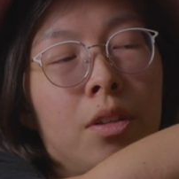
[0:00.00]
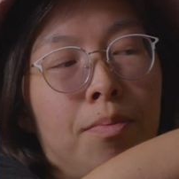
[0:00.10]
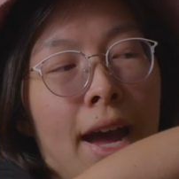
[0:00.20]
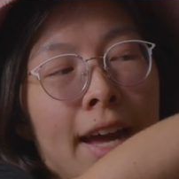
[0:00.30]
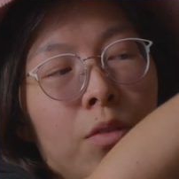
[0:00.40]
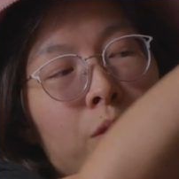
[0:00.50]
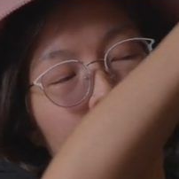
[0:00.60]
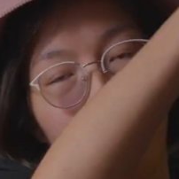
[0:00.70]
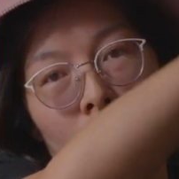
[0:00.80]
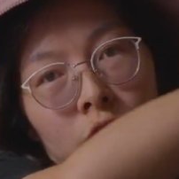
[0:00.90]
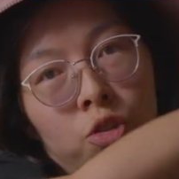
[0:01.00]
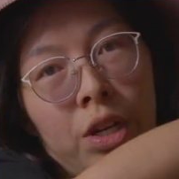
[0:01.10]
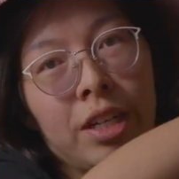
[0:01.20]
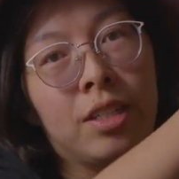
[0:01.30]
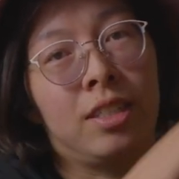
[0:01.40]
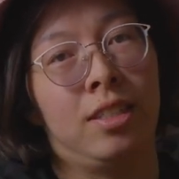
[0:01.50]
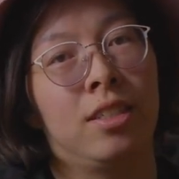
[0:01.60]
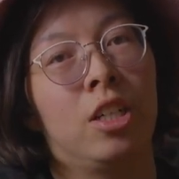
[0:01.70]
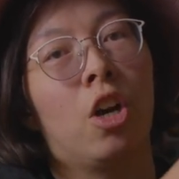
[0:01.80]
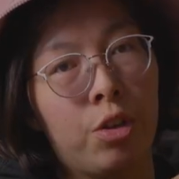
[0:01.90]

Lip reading: the bag with the drawstring because it doesn't